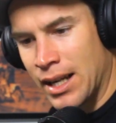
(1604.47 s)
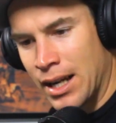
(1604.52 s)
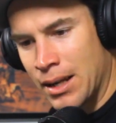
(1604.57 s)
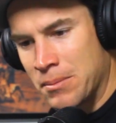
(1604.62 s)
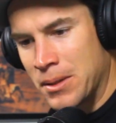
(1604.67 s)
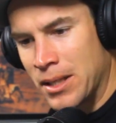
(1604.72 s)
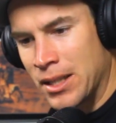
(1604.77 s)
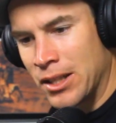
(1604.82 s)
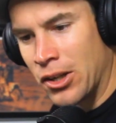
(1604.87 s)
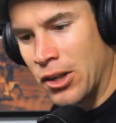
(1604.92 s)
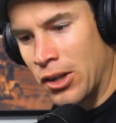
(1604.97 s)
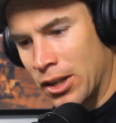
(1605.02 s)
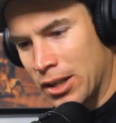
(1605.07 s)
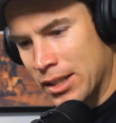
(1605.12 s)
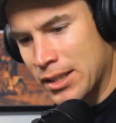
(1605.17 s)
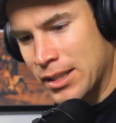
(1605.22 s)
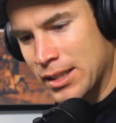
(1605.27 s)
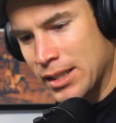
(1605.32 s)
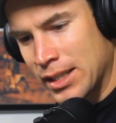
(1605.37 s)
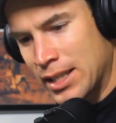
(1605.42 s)
I mean,
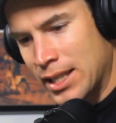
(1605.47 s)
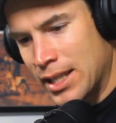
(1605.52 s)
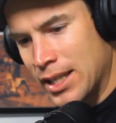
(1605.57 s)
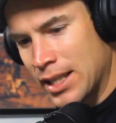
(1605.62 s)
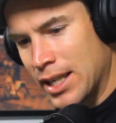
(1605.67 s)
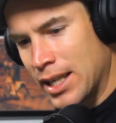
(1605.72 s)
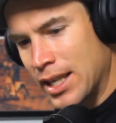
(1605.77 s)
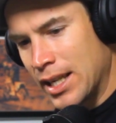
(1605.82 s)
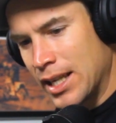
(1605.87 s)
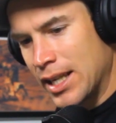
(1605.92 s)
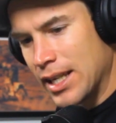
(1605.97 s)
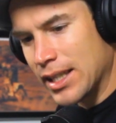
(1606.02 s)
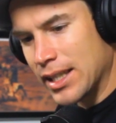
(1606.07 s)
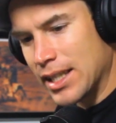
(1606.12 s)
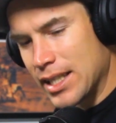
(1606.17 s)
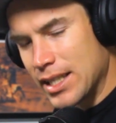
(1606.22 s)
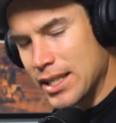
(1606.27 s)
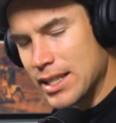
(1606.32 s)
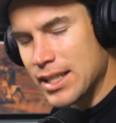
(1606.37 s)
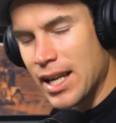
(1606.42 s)
honestly,
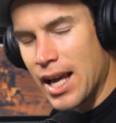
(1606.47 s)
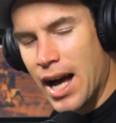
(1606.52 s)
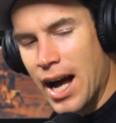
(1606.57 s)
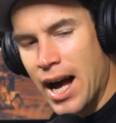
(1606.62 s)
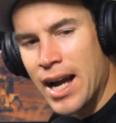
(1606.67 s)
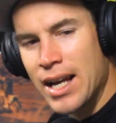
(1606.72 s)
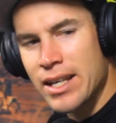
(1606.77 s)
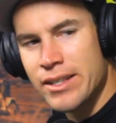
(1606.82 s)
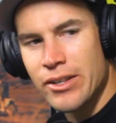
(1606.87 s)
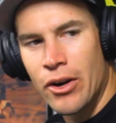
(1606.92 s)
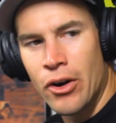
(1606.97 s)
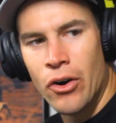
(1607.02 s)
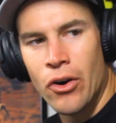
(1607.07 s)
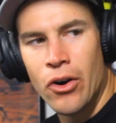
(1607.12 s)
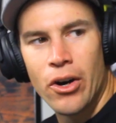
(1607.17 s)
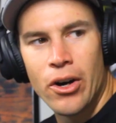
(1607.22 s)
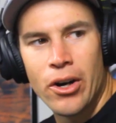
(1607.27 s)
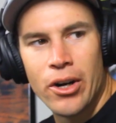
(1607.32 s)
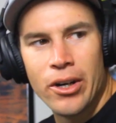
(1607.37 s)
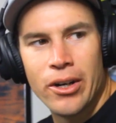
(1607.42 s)
these guys
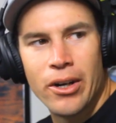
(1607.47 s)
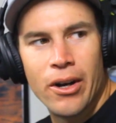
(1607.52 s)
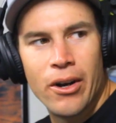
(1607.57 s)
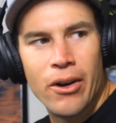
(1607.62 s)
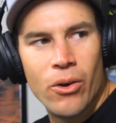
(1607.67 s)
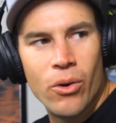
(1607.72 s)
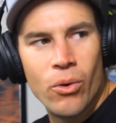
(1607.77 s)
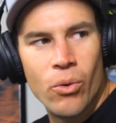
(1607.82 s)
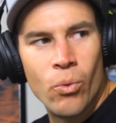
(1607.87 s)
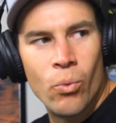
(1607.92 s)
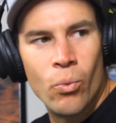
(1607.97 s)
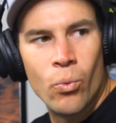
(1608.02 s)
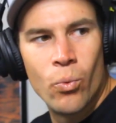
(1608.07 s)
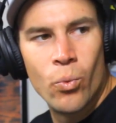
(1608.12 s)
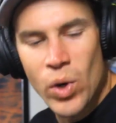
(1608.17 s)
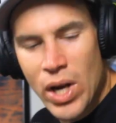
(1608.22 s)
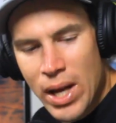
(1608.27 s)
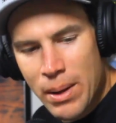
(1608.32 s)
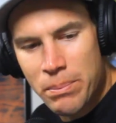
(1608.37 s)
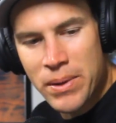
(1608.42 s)
are
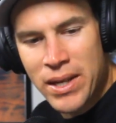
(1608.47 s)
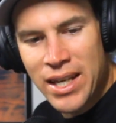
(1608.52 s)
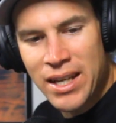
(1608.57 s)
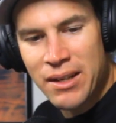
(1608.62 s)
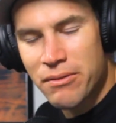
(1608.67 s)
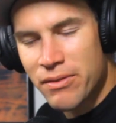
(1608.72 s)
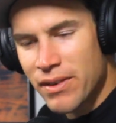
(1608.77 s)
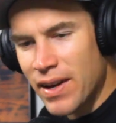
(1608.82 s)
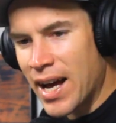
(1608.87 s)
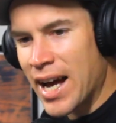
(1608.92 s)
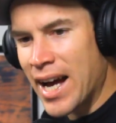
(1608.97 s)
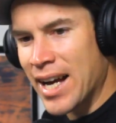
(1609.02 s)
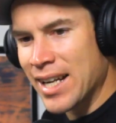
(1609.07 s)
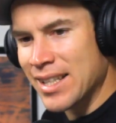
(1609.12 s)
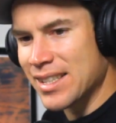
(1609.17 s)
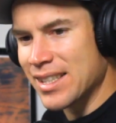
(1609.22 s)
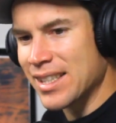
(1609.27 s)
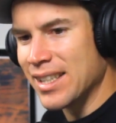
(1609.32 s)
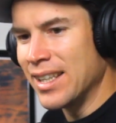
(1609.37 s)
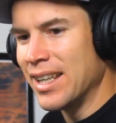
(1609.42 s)
ripping
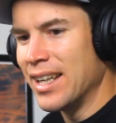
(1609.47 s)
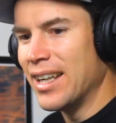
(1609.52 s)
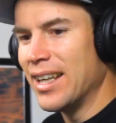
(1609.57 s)
fast.